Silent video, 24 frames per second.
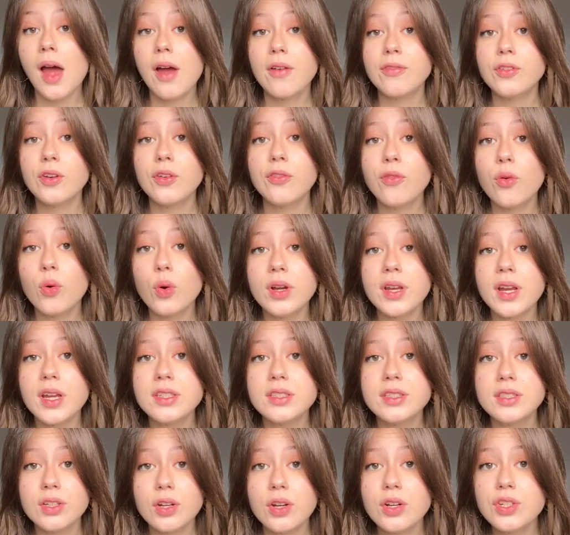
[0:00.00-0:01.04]
After 4
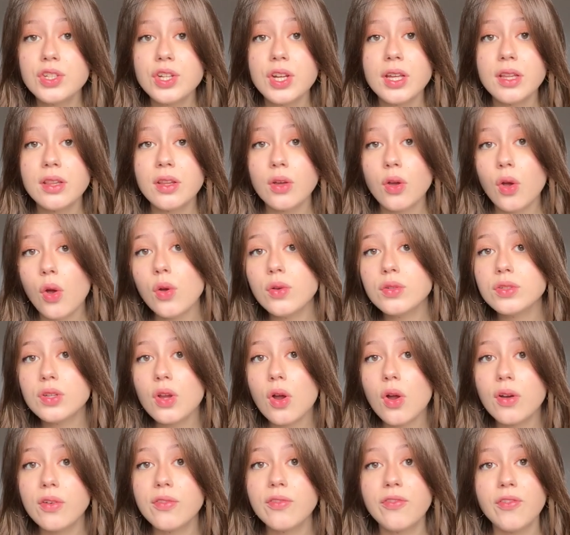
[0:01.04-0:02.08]
days searching, the Coast
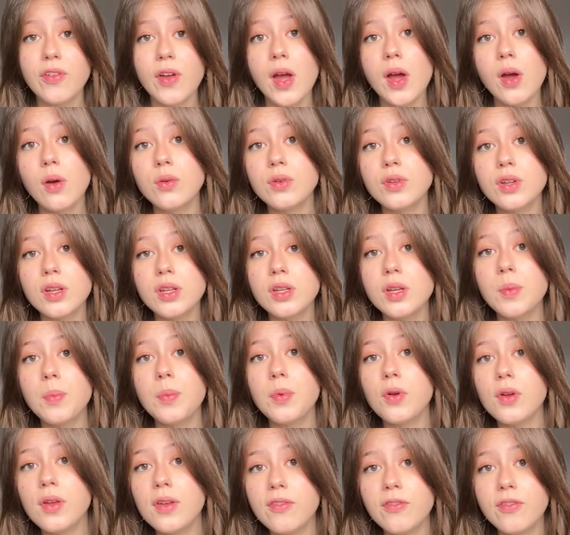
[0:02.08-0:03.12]
Guard found a
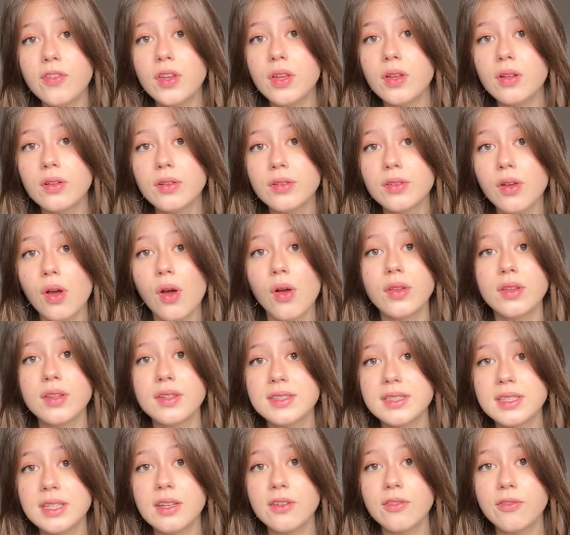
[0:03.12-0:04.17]
debris field on the
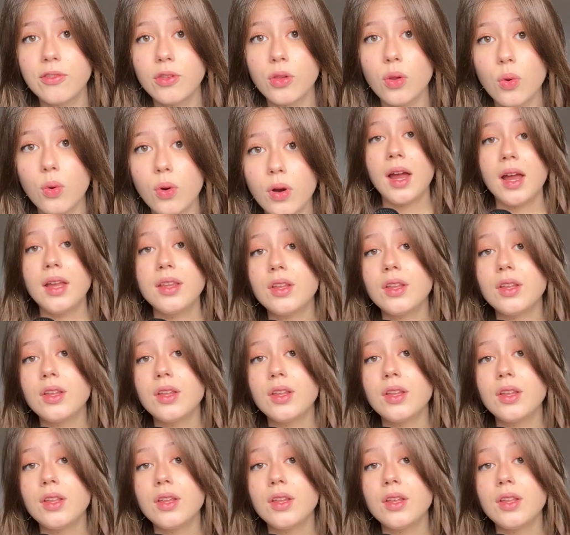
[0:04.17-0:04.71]
seafloor,